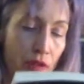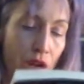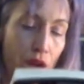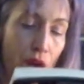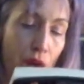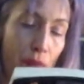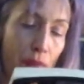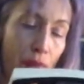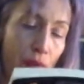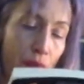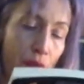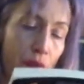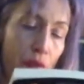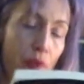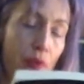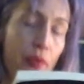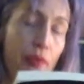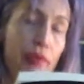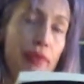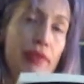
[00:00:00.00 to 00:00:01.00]
A
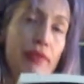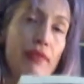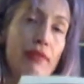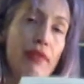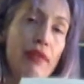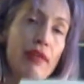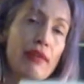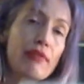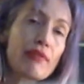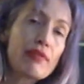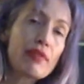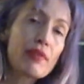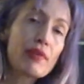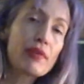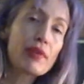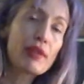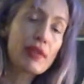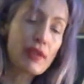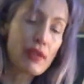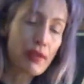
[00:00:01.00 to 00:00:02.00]
bowl with 3
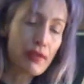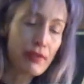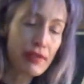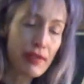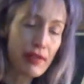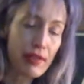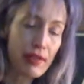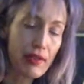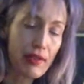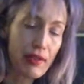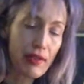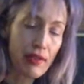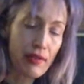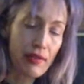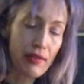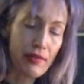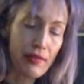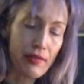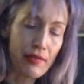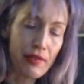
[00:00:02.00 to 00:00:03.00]
floating
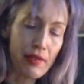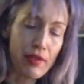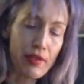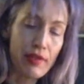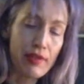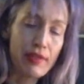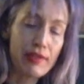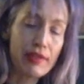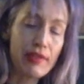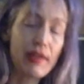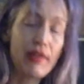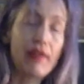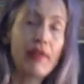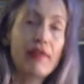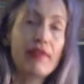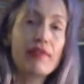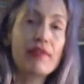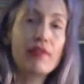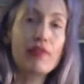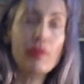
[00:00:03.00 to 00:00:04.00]
gardenias sat
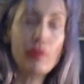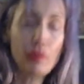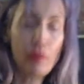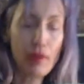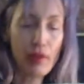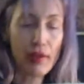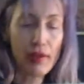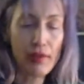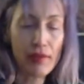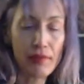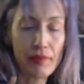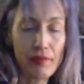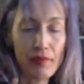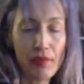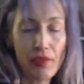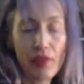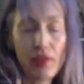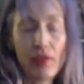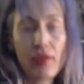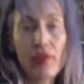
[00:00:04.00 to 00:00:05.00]
next to the wine,
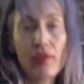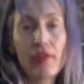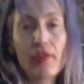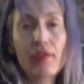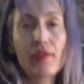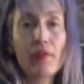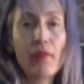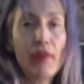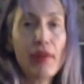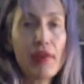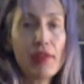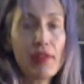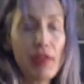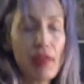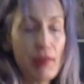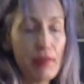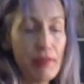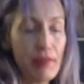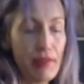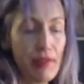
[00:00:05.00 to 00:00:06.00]
the bottle
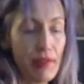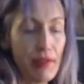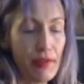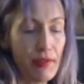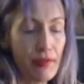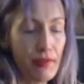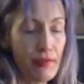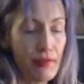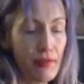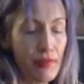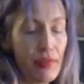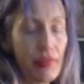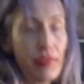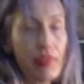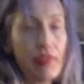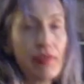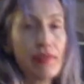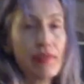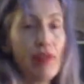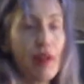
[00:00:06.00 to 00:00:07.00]
empty,
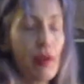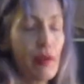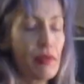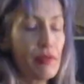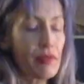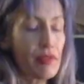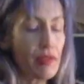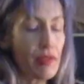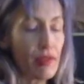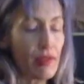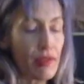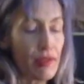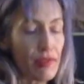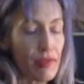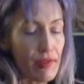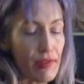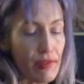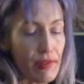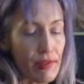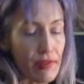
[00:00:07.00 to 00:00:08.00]
the flowers
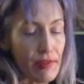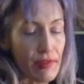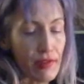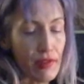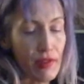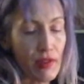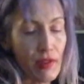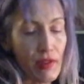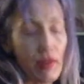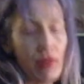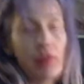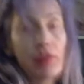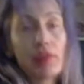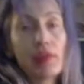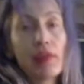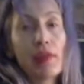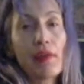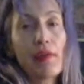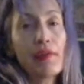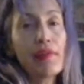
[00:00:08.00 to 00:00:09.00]
delicious.
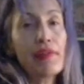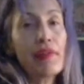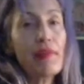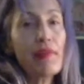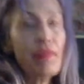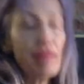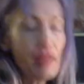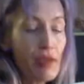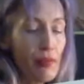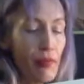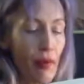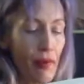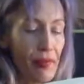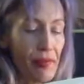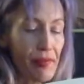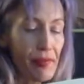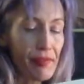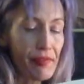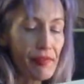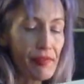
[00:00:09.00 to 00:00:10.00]
There was something about
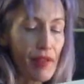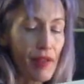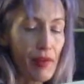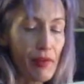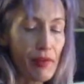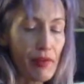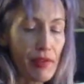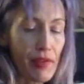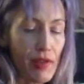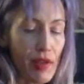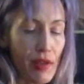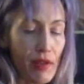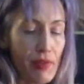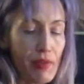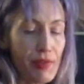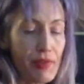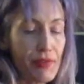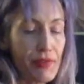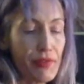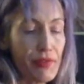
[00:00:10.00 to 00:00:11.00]
this flower that
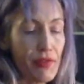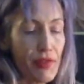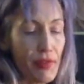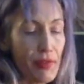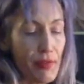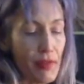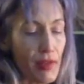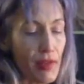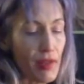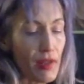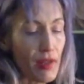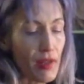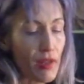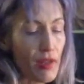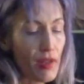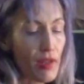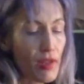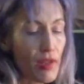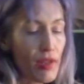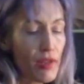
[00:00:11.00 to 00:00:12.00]
always struck me,
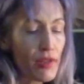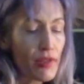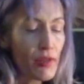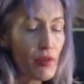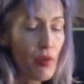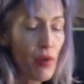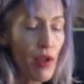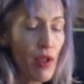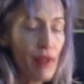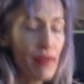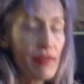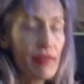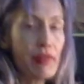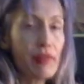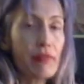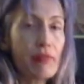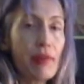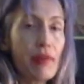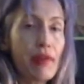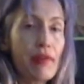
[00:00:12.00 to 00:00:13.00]
the wax and
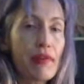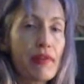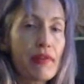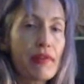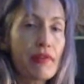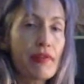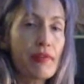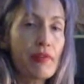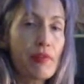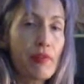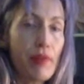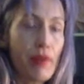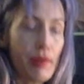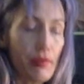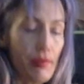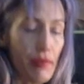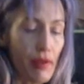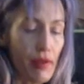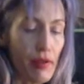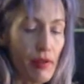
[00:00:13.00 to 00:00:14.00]
abundance of the white
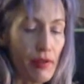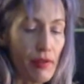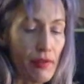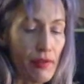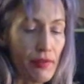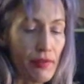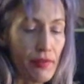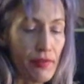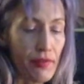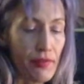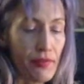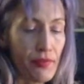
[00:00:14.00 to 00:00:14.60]
petals,